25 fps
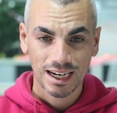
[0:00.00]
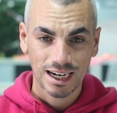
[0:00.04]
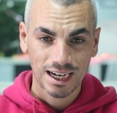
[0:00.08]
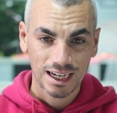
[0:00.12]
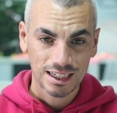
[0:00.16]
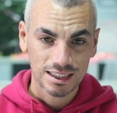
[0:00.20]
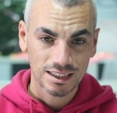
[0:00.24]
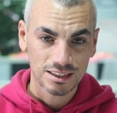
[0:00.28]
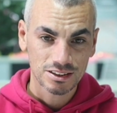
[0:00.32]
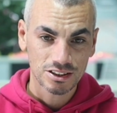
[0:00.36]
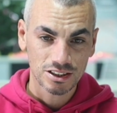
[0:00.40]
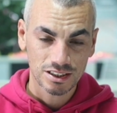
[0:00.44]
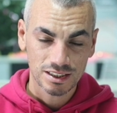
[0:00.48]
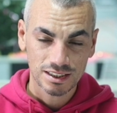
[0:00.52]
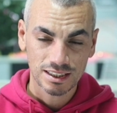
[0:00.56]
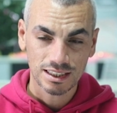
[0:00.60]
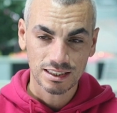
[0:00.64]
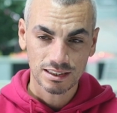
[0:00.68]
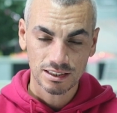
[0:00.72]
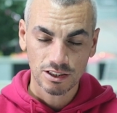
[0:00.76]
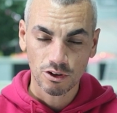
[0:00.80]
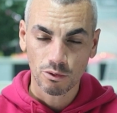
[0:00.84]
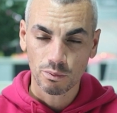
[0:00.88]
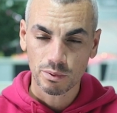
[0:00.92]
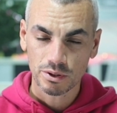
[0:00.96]
And I just
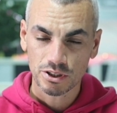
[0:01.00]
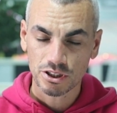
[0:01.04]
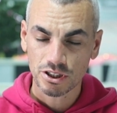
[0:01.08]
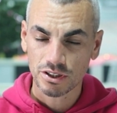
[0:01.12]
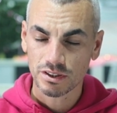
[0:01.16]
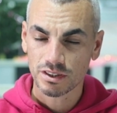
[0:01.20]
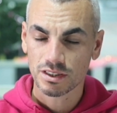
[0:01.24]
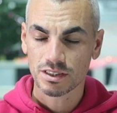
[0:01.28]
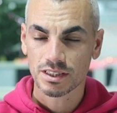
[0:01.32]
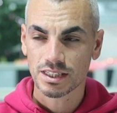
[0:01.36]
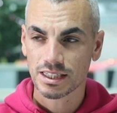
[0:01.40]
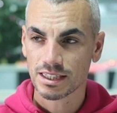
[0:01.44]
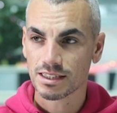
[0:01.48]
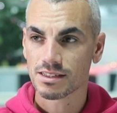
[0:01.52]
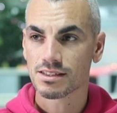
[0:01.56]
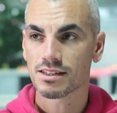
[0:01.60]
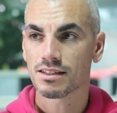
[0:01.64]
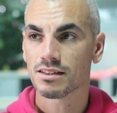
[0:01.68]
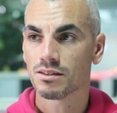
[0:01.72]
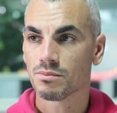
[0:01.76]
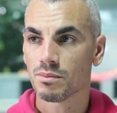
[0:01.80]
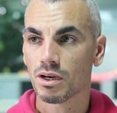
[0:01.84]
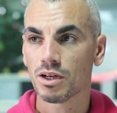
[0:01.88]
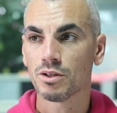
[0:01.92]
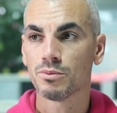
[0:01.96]
think the opportunity is
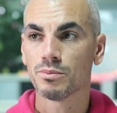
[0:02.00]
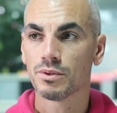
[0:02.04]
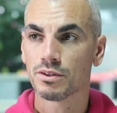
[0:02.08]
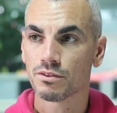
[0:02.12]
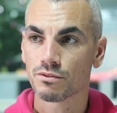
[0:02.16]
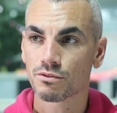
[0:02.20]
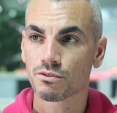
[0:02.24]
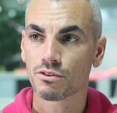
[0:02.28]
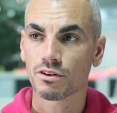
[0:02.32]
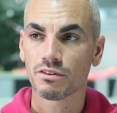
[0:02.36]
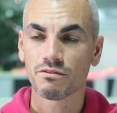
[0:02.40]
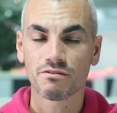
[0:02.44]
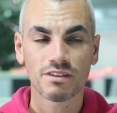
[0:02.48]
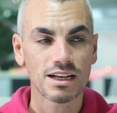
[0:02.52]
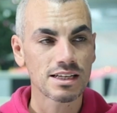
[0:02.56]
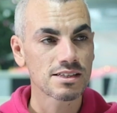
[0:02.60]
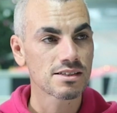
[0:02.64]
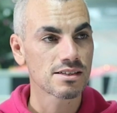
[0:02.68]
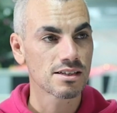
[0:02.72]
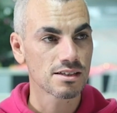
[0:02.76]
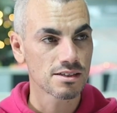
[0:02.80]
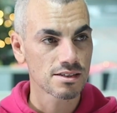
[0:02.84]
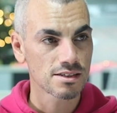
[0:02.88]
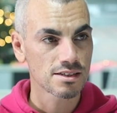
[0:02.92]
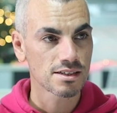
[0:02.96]
at the moment for
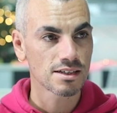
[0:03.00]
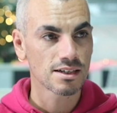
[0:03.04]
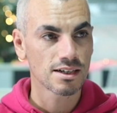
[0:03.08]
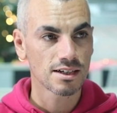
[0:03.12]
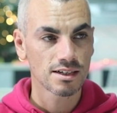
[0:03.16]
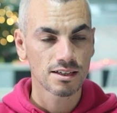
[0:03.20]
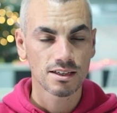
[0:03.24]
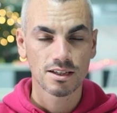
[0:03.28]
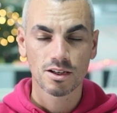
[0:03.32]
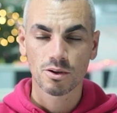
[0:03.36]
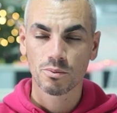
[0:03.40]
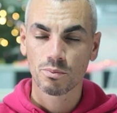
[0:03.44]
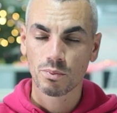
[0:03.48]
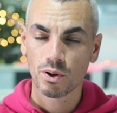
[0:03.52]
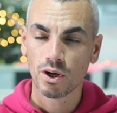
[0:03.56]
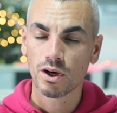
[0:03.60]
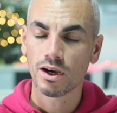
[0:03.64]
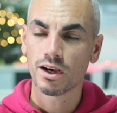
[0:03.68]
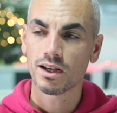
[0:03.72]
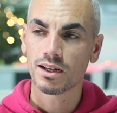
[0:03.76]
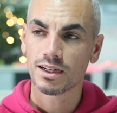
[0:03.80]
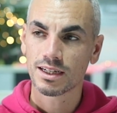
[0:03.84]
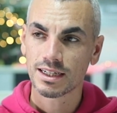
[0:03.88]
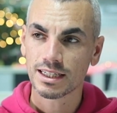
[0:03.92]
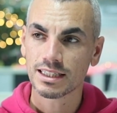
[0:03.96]
investors to
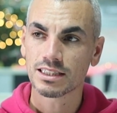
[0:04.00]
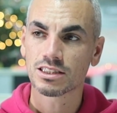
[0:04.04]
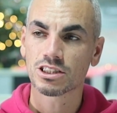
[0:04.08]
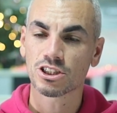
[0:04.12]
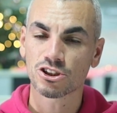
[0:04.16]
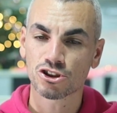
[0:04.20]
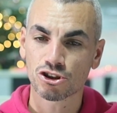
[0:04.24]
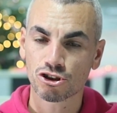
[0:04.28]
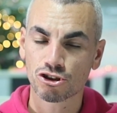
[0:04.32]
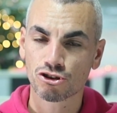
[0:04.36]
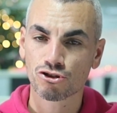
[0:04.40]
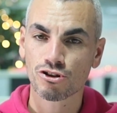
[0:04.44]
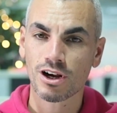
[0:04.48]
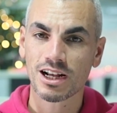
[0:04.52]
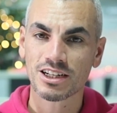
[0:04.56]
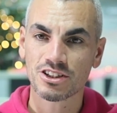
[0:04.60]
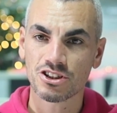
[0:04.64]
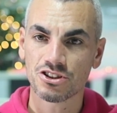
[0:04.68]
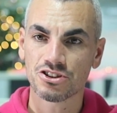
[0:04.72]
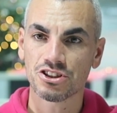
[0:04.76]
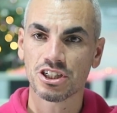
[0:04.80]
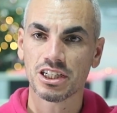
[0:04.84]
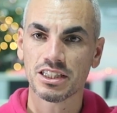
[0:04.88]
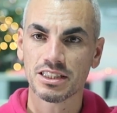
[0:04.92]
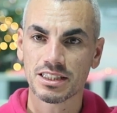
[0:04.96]
put at least a
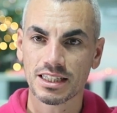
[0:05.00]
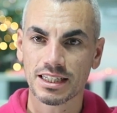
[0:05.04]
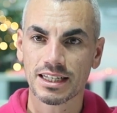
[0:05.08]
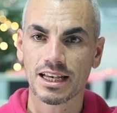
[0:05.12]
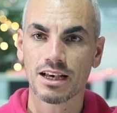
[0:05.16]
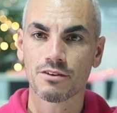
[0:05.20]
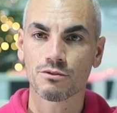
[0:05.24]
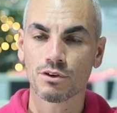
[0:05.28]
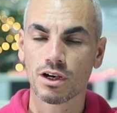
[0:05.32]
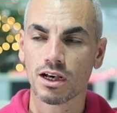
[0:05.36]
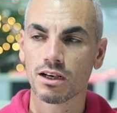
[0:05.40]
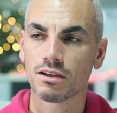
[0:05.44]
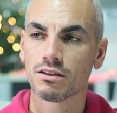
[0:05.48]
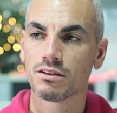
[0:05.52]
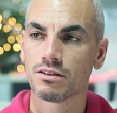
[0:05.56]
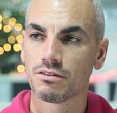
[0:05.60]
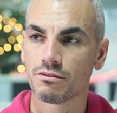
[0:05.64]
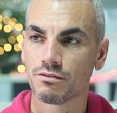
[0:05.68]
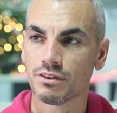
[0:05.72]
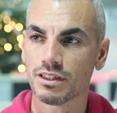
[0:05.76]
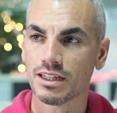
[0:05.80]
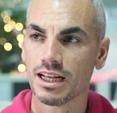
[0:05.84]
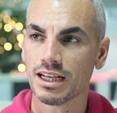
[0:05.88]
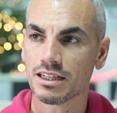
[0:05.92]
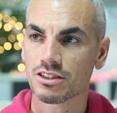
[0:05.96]
strategy together
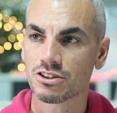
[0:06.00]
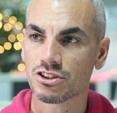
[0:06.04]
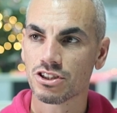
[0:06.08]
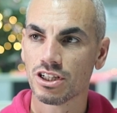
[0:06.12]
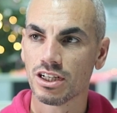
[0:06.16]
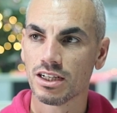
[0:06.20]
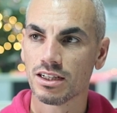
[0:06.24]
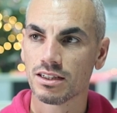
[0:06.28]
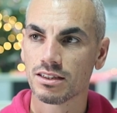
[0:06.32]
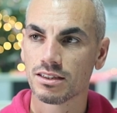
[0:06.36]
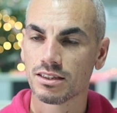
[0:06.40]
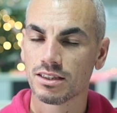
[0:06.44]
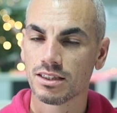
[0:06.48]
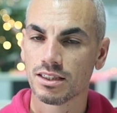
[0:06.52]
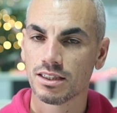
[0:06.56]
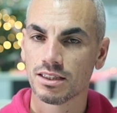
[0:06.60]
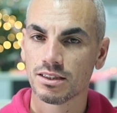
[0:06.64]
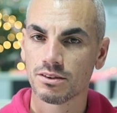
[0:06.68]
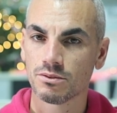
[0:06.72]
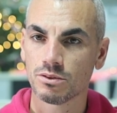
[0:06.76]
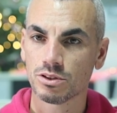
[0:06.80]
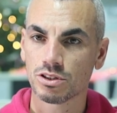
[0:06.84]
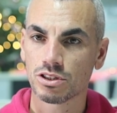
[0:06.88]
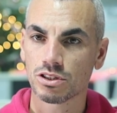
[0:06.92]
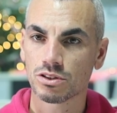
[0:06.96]
for next year,
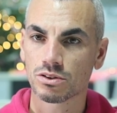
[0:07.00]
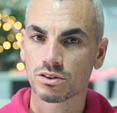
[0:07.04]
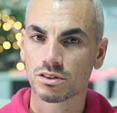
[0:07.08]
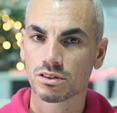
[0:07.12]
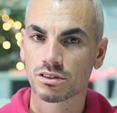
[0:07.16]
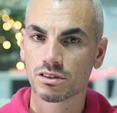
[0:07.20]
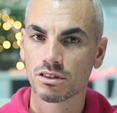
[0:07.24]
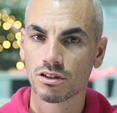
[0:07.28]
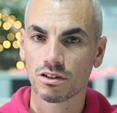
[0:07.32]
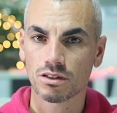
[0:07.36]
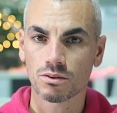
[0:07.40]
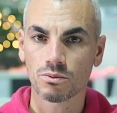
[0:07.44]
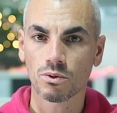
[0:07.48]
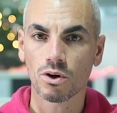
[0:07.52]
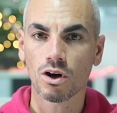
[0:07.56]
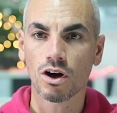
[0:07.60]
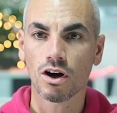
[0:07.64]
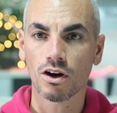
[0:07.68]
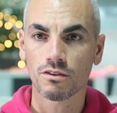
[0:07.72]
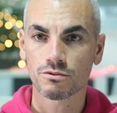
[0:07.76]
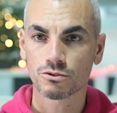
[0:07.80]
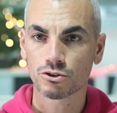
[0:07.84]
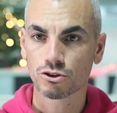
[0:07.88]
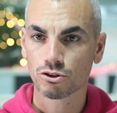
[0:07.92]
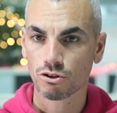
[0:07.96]
which is kind of what
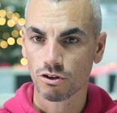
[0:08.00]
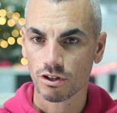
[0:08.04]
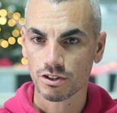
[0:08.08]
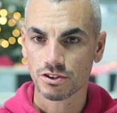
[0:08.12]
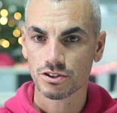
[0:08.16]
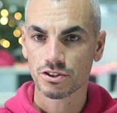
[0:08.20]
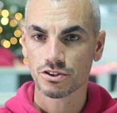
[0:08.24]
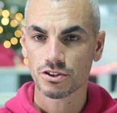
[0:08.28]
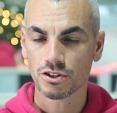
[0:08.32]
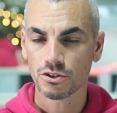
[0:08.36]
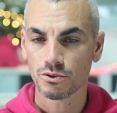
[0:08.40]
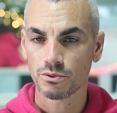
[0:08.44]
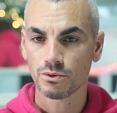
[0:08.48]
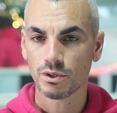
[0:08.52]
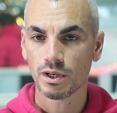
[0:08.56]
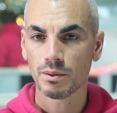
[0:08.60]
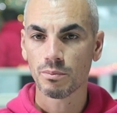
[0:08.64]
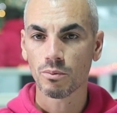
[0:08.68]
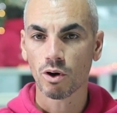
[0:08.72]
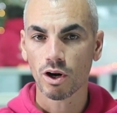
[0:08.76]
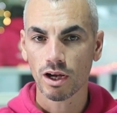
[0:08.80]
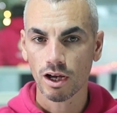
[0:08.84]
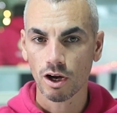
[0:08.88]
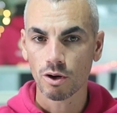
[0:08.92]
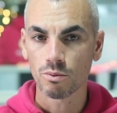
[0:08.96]
I've tried to do in
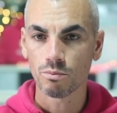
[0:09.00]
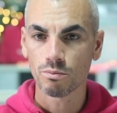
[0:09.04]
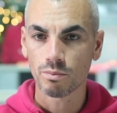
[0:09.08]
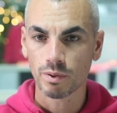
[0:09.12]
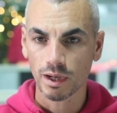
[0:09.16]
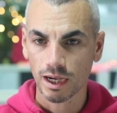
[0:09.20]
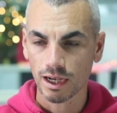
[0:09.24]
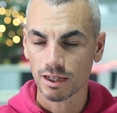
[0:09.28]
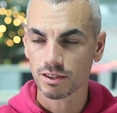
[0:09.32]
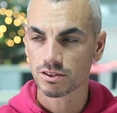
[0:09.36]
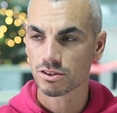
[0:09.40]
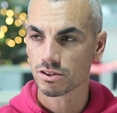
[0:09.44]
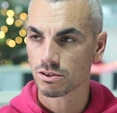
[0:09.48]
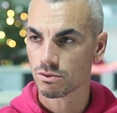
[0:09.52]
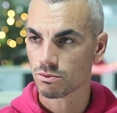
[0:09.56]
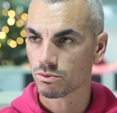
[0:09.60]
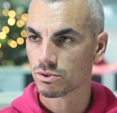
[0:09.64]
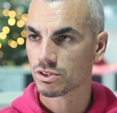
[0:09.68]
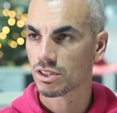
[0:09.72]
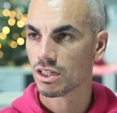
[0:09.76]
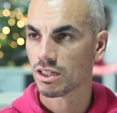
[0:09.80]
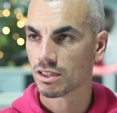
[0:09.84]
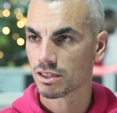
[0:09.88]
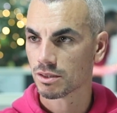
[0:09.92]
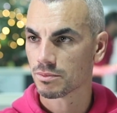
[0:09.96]
my own personal
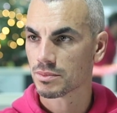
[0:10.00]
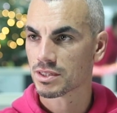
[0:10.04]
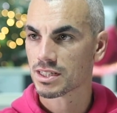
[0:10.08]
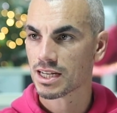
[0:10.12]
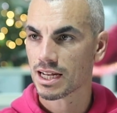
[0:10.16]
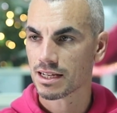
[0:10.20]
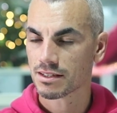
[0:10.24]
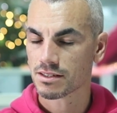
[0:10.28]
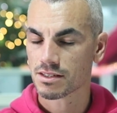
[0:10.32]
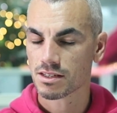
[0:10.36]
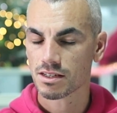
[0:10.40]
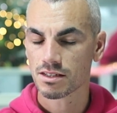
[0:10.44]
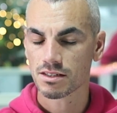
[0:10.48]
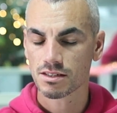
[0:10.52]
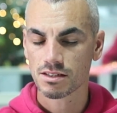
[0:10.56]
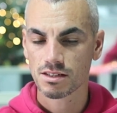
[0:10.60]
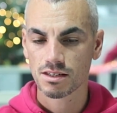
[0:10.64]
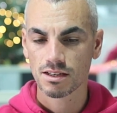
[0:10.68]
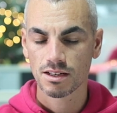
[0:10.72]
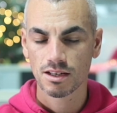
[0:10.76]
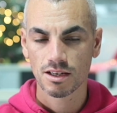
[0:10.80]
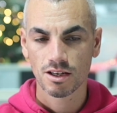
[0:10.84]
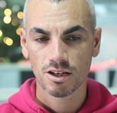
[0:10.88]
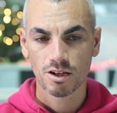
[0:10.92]
circumstances.